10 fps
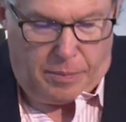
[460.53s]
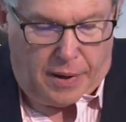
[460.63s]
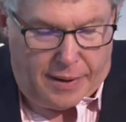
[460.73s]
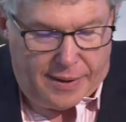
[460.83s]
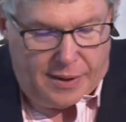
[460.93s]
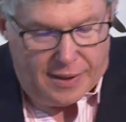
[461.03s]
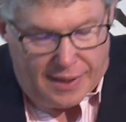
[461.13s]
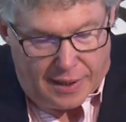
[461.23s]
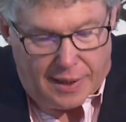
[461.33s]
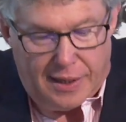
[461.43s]
by
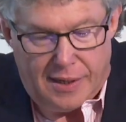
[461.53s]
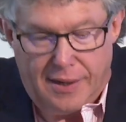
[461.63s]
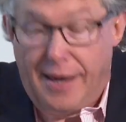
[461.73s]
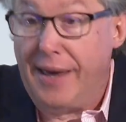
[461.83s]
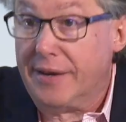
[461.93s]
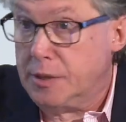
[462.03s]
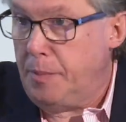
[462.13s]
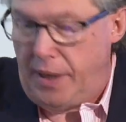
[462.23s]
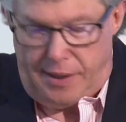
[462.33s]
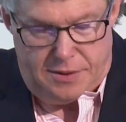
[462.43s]
Canadian
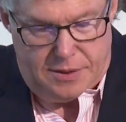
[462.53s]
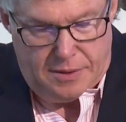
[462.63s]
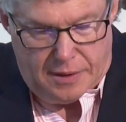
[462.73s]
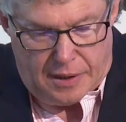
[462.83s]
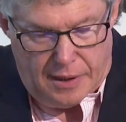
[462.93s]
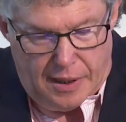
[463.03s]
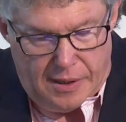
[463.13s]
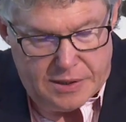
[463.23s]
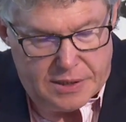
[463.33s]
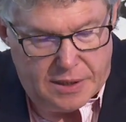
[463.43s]
expats,
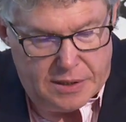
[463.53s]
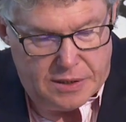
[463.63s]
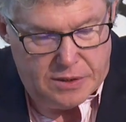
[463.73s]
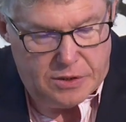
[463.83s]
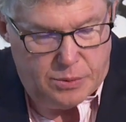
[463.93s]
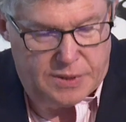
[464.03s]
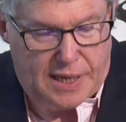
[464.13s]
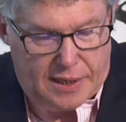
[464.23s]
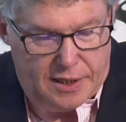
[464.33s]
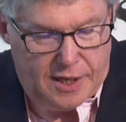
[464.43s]
Canadian citizens who, as
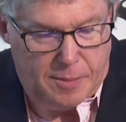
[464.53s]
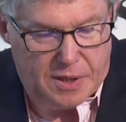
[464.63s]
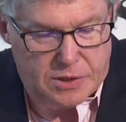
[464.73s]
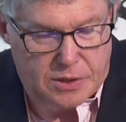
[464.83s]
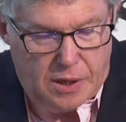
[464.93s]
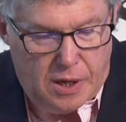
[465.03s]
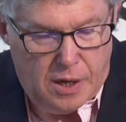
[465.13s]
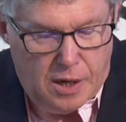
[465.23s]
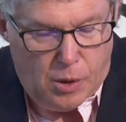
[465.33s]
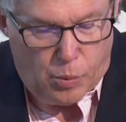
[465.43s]
academics,
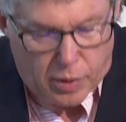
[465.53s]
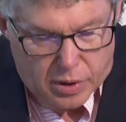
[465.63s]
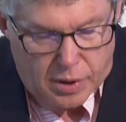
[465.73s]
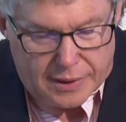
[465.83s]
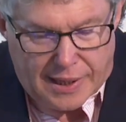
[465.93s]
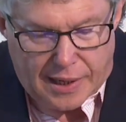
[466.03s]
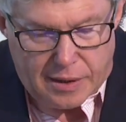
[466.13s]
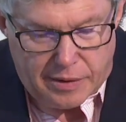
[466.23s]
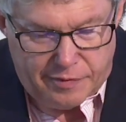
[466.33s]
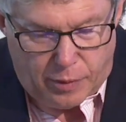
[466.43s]
work on
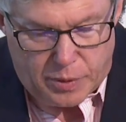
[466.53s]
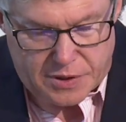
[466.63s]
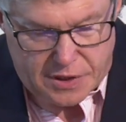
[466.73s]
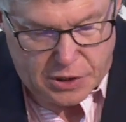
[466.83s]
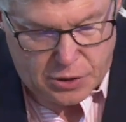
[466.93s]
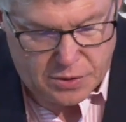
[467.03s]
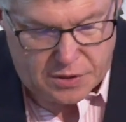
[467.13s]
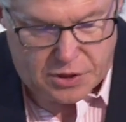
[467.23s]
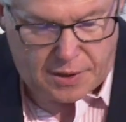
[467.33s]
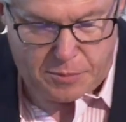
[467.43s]
Canada-focused issues
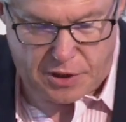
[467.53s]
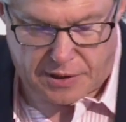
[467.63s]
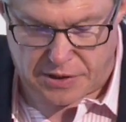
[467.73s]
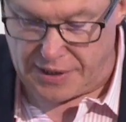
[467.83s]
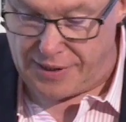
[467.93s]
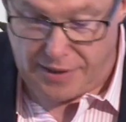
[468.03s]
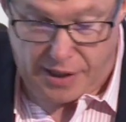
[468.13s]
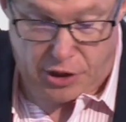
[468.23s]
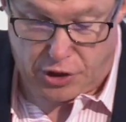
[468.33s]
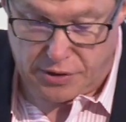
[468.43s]
and subjects in
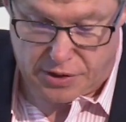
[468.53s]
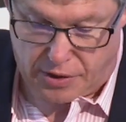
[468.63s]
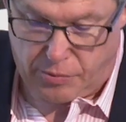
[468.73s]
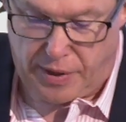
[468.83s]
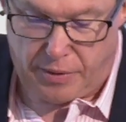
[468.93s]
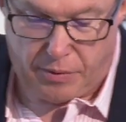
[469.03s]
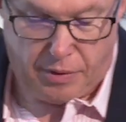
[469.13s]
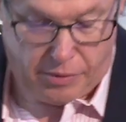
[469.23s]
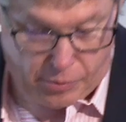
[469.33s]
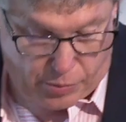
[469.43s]
nations around
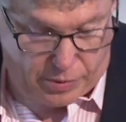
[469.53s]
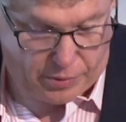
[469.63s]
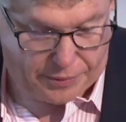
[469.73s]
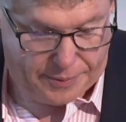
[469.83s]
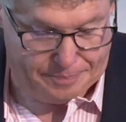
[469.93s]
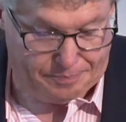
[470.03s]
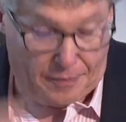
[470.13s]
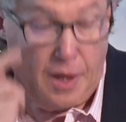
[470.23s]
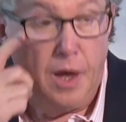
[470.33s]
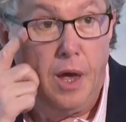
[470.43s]
the world.
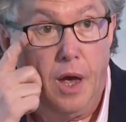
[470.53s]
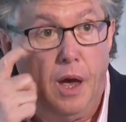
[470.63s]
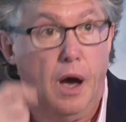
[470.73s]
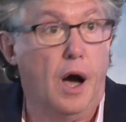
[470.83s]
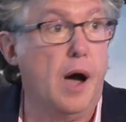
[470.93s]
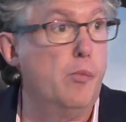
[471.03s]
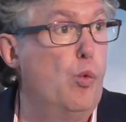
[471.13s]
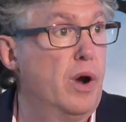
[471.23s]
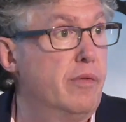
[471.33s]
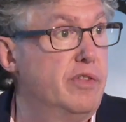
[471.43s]

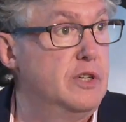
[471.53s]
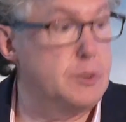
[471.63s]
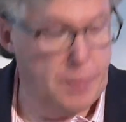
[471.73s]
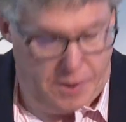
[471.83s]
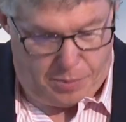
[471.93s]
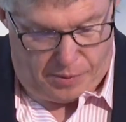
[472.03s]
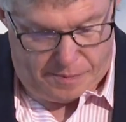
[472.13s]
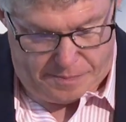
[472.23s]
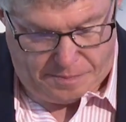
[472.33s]
I'm one of these people,